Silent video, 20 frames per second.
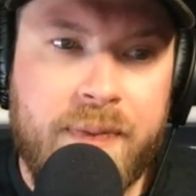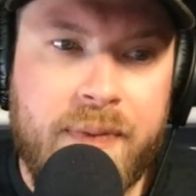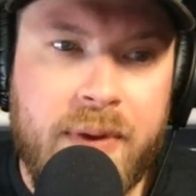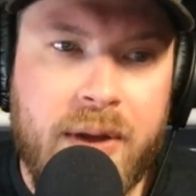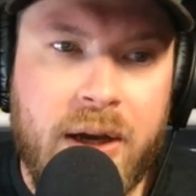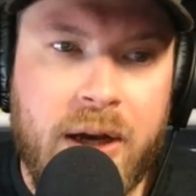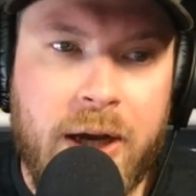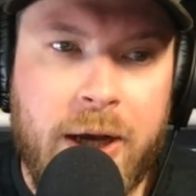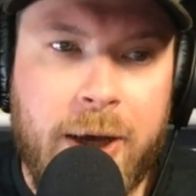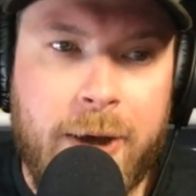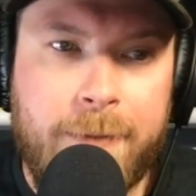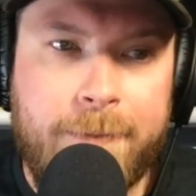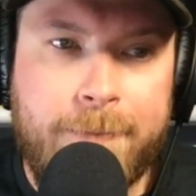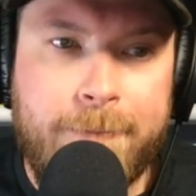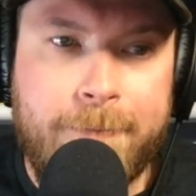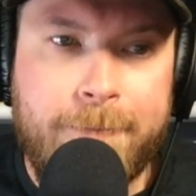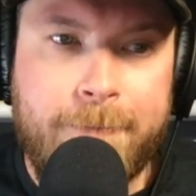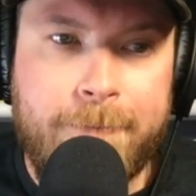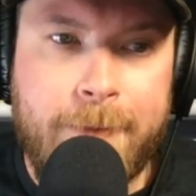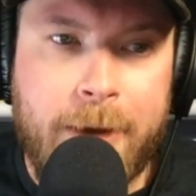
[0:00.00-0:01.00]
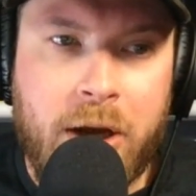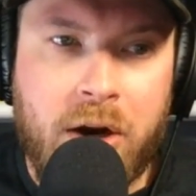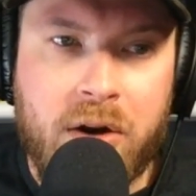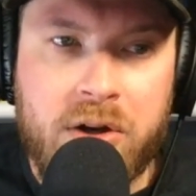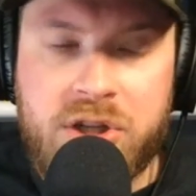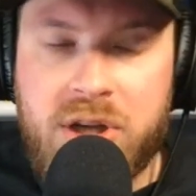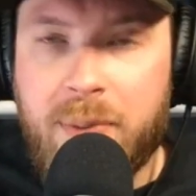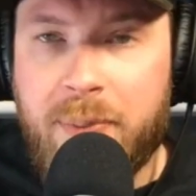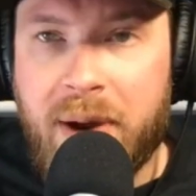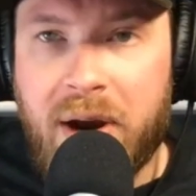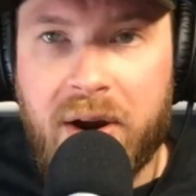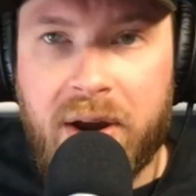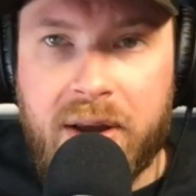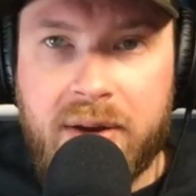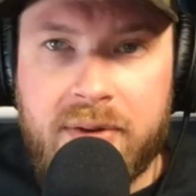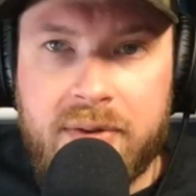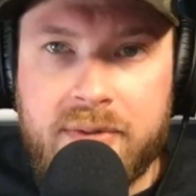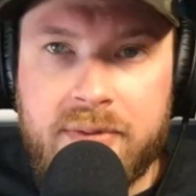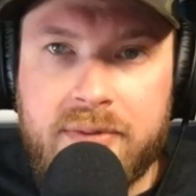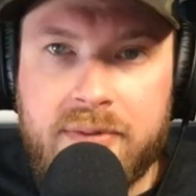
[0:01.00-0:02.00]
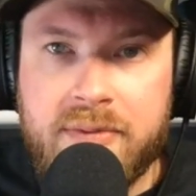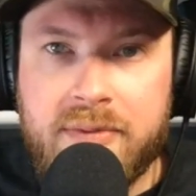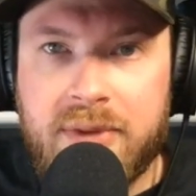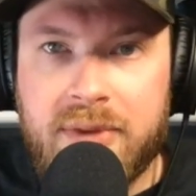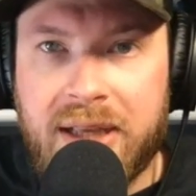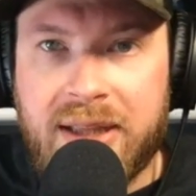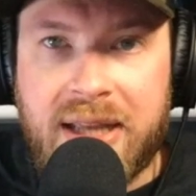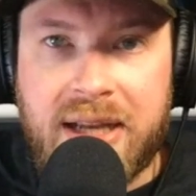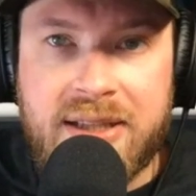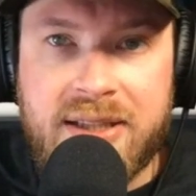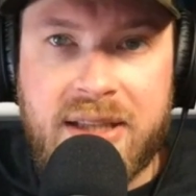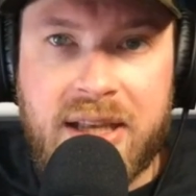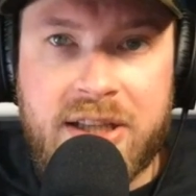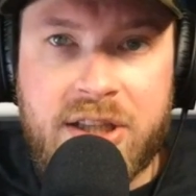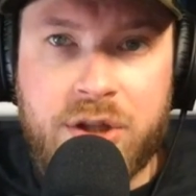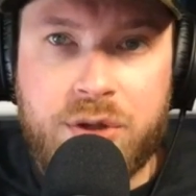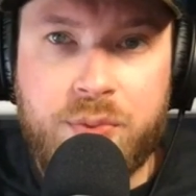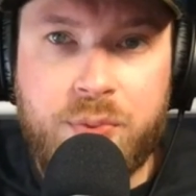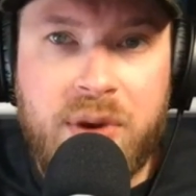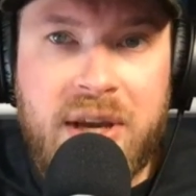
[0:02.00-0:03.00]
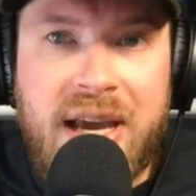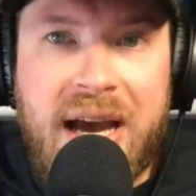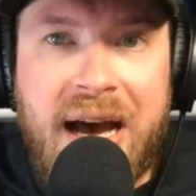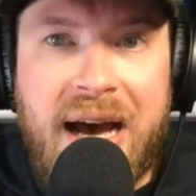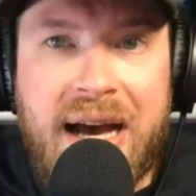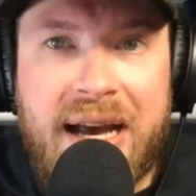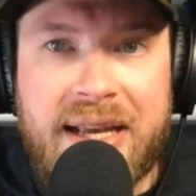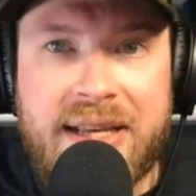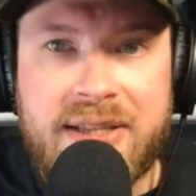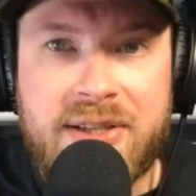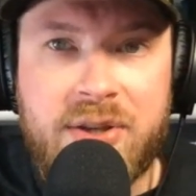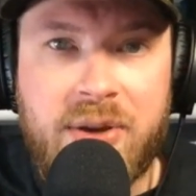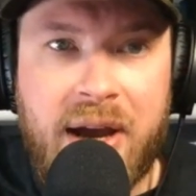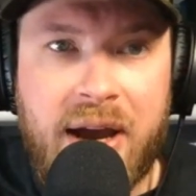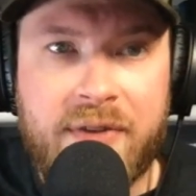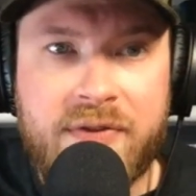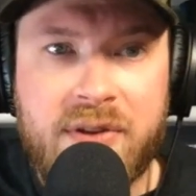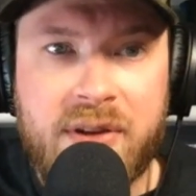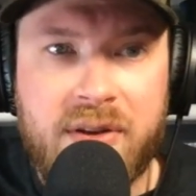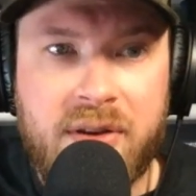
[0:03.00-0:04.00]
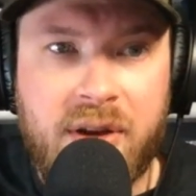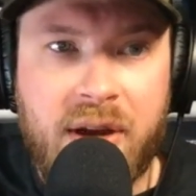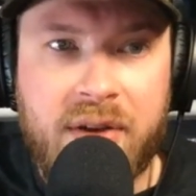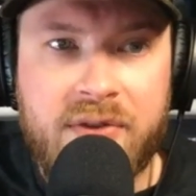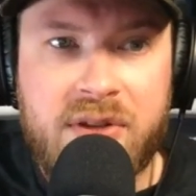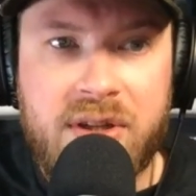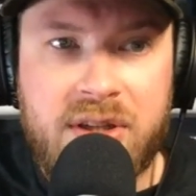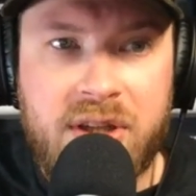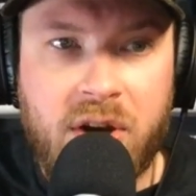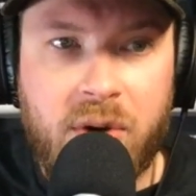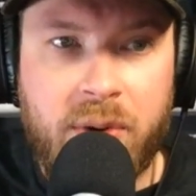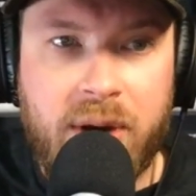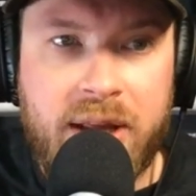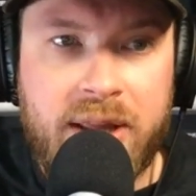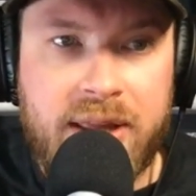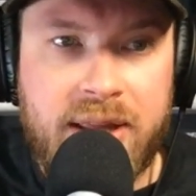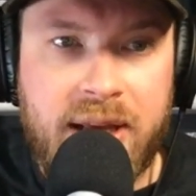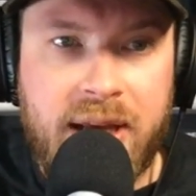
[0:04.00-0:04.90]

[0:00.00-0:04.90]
and RJ Barrett. Like that's three guys you have to deal with.